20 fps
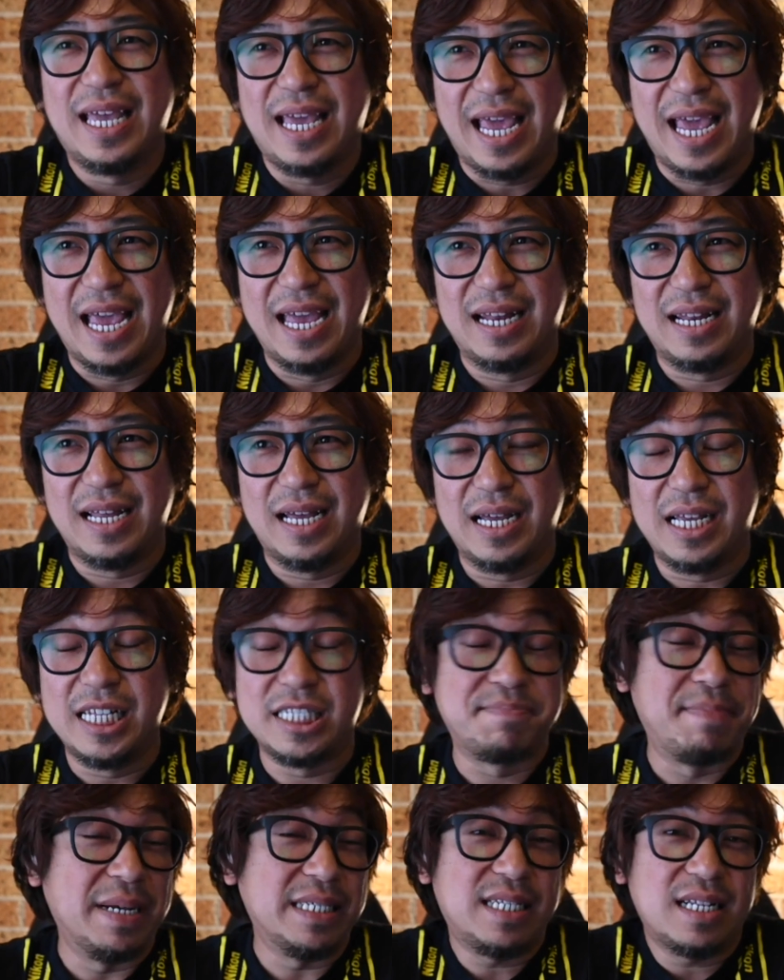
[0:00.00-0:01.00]
And
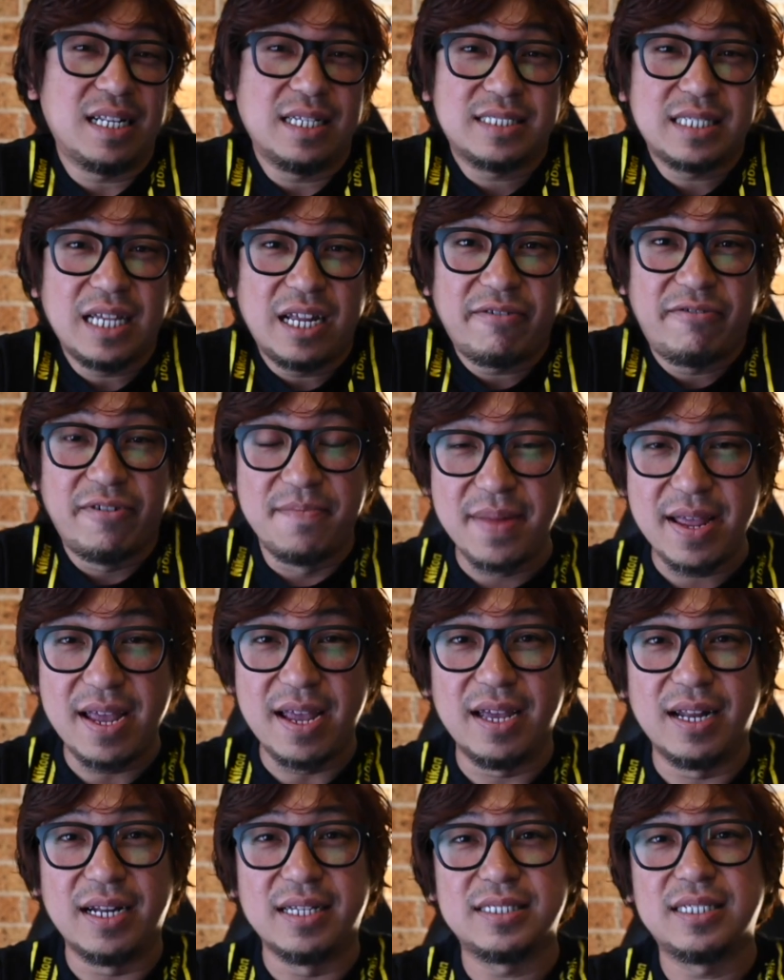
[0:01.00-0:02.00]
it's basically started from
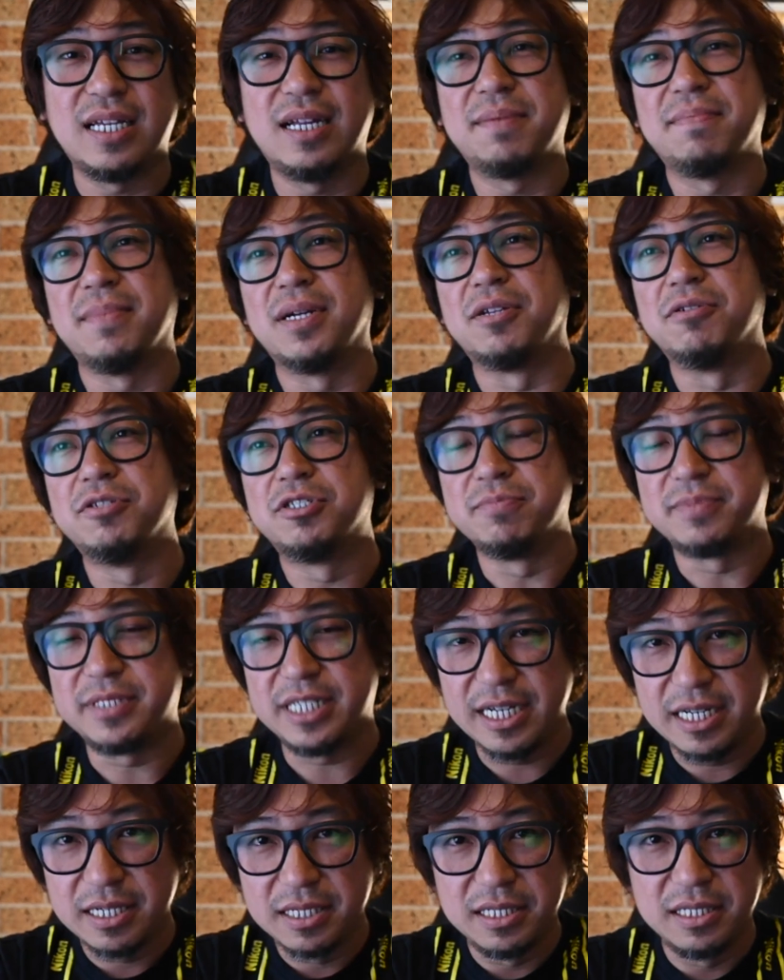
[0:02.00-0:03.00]
there, and I started my YouTube
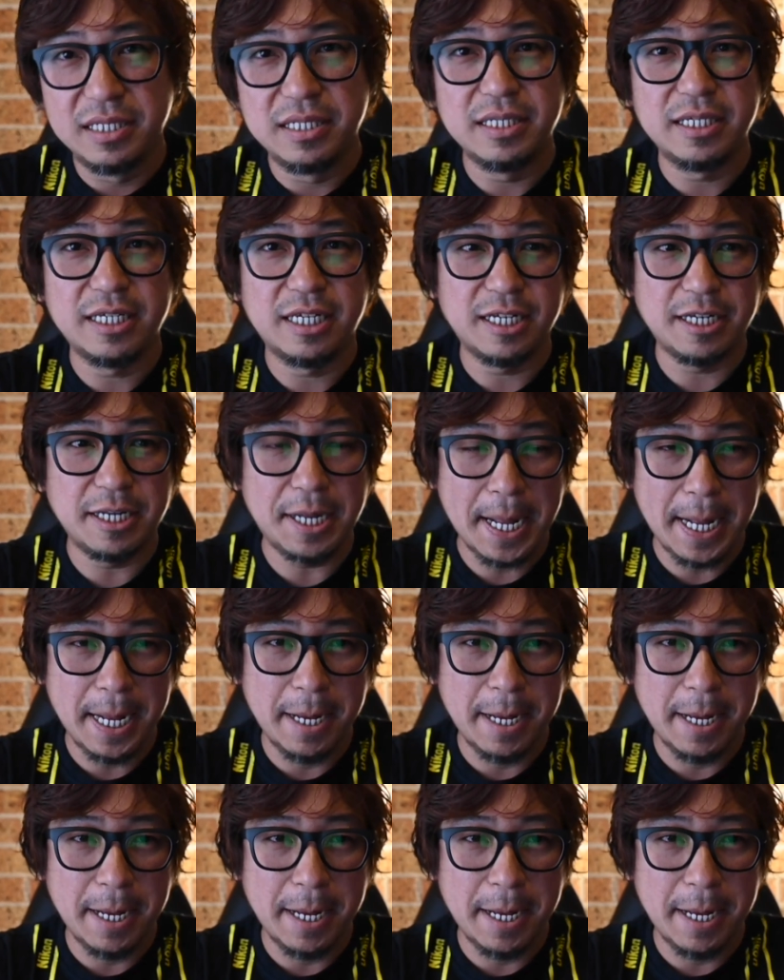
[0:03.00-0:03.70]
channel, and